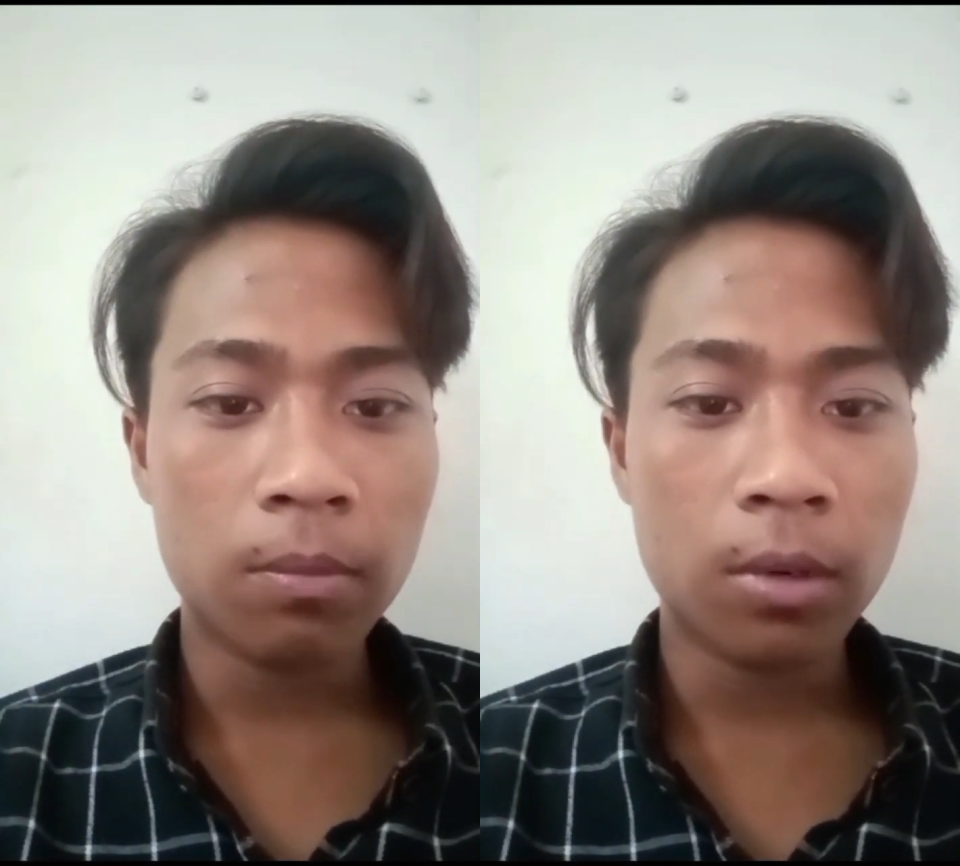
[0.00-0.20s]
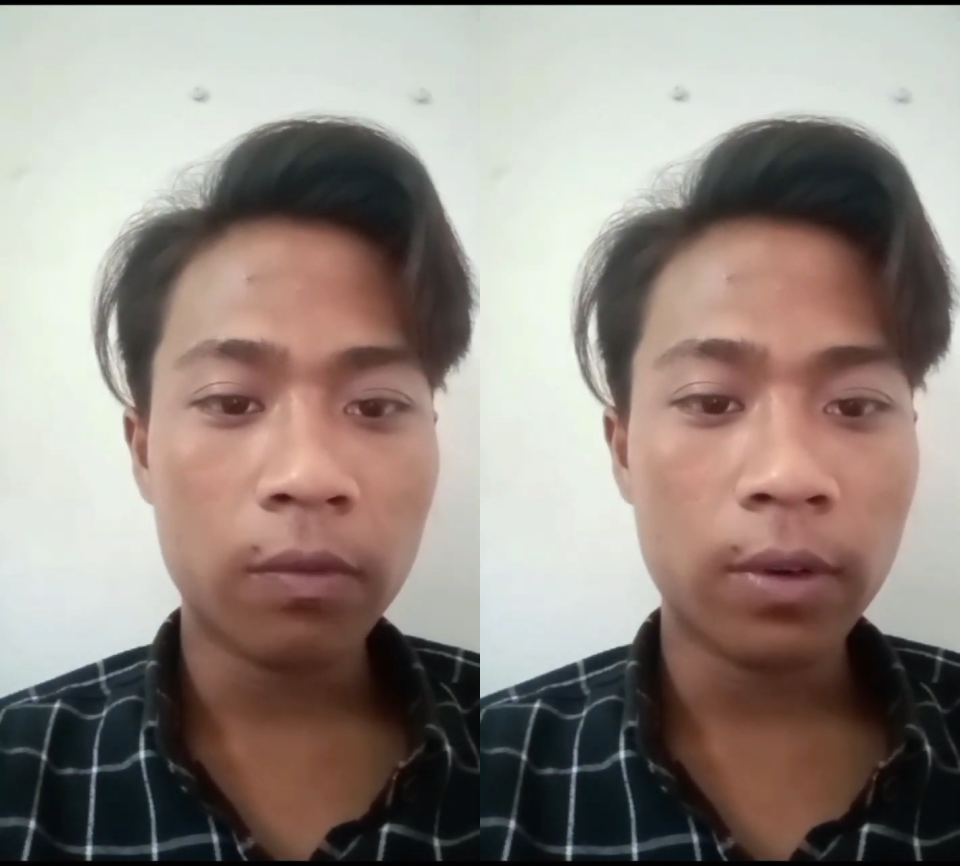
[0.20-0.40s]

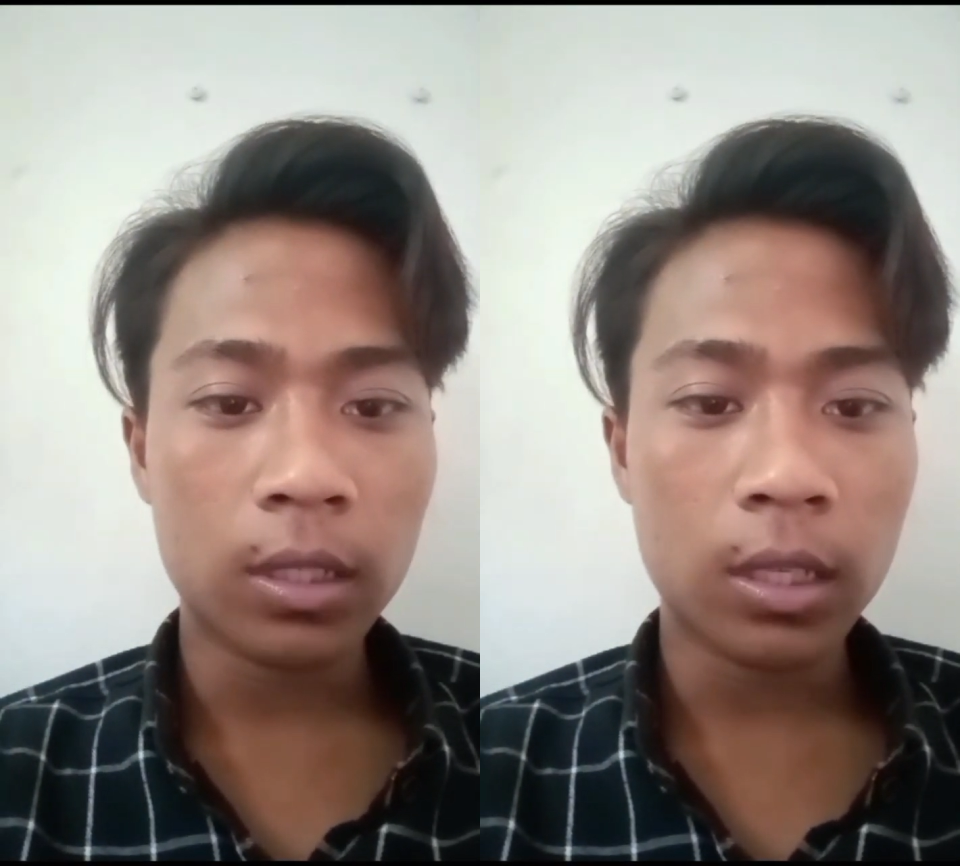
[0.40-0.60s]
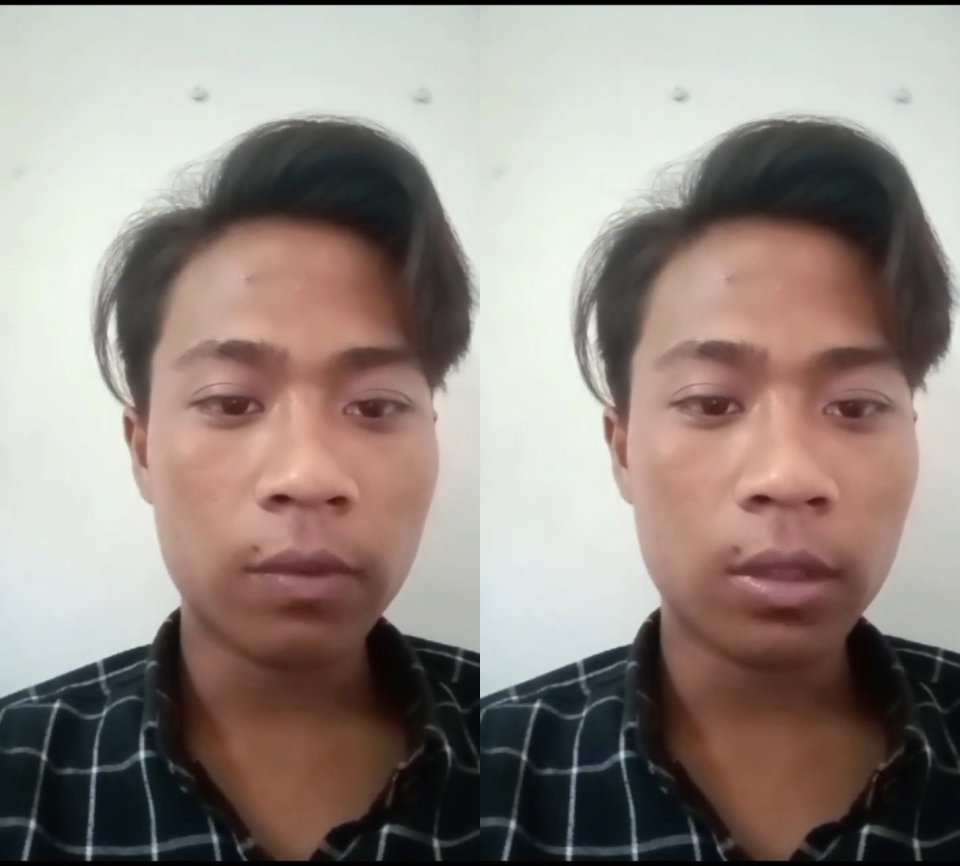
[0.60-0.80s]

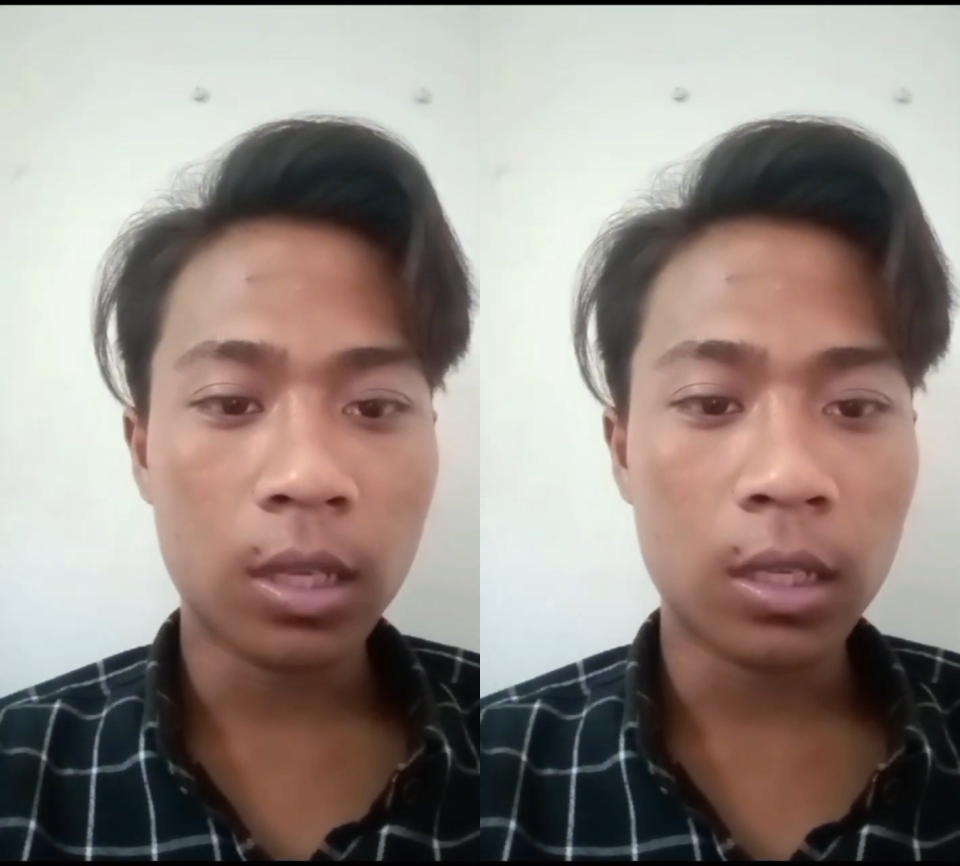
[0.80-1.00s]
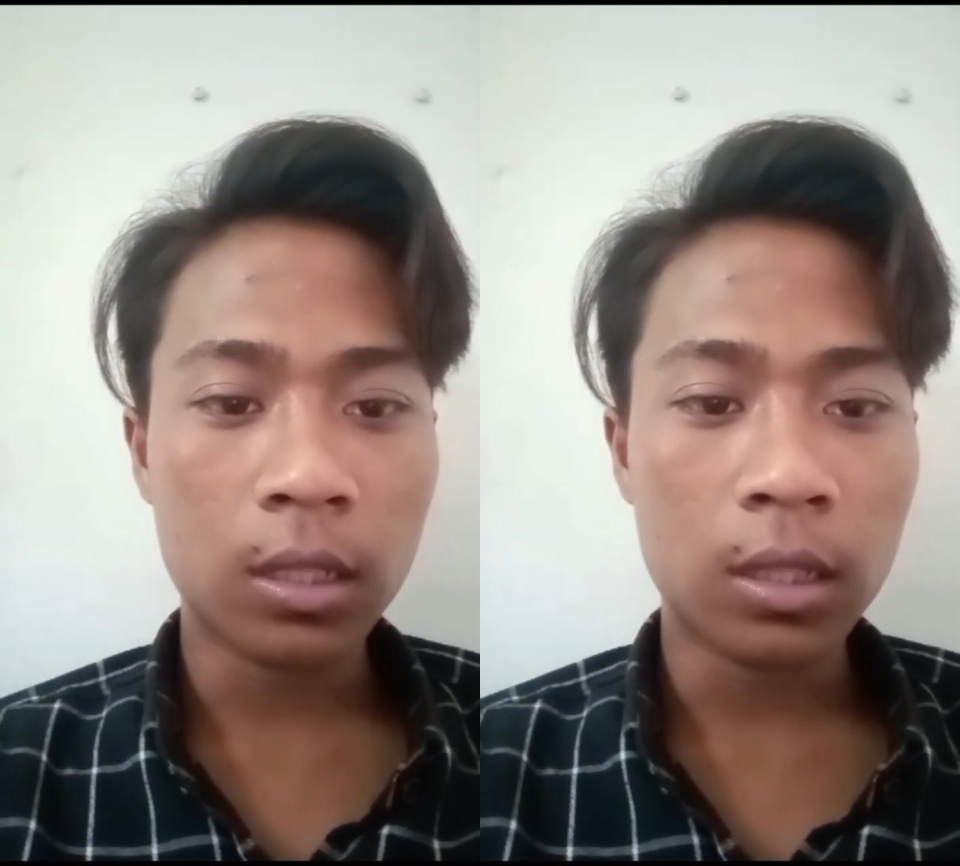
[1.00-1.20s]
effective
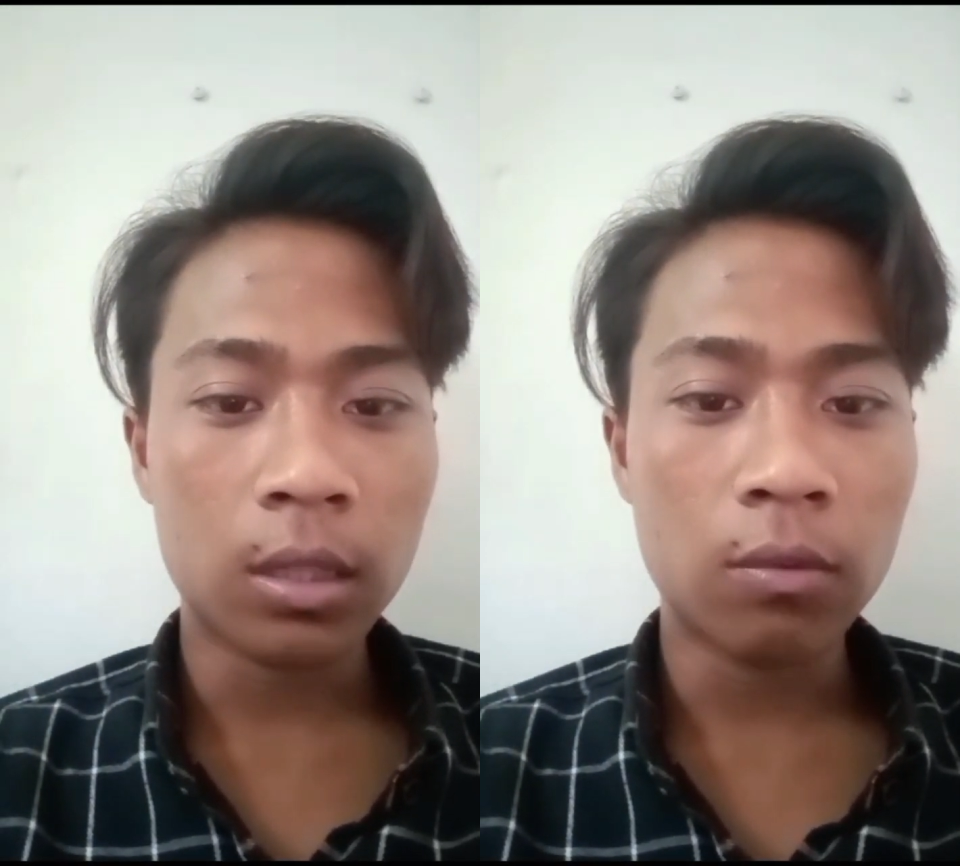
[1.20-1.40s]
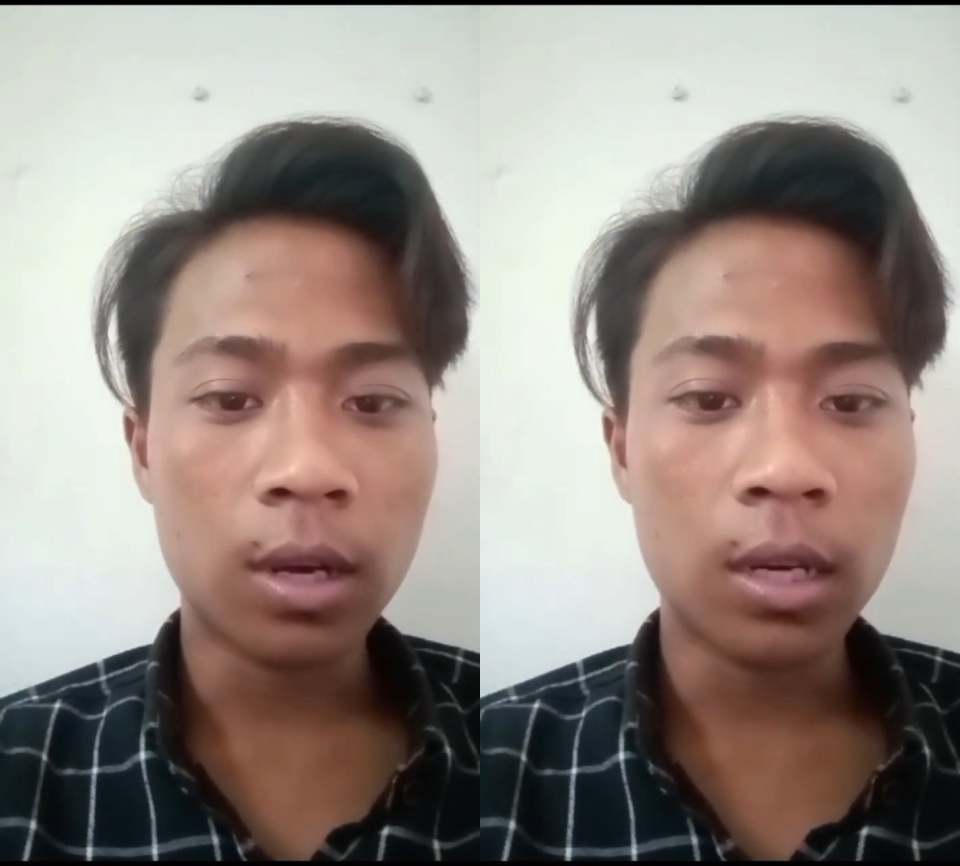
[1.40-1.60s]
than the
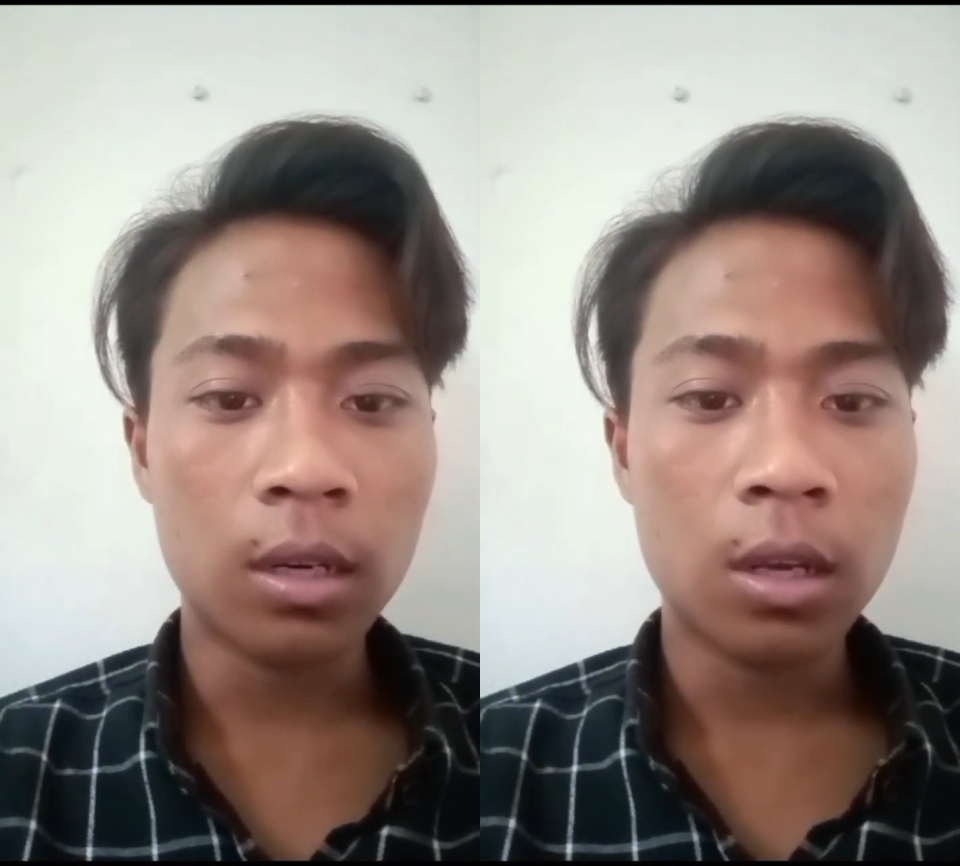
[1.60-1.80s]
one